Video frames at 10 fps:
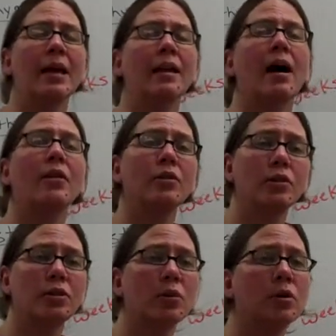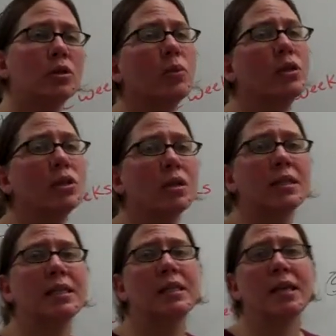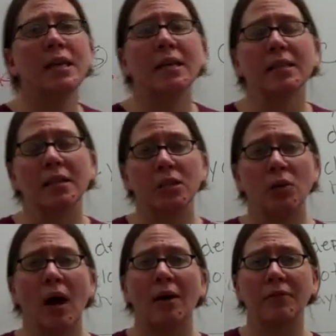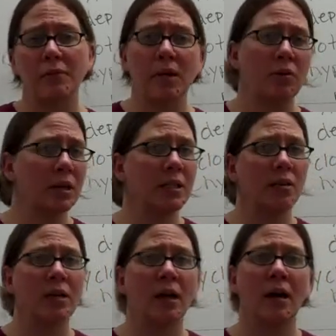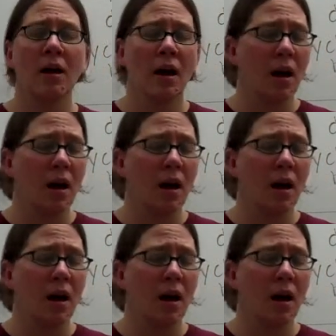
In other disorders, what you're going to see is that you have to meet criteria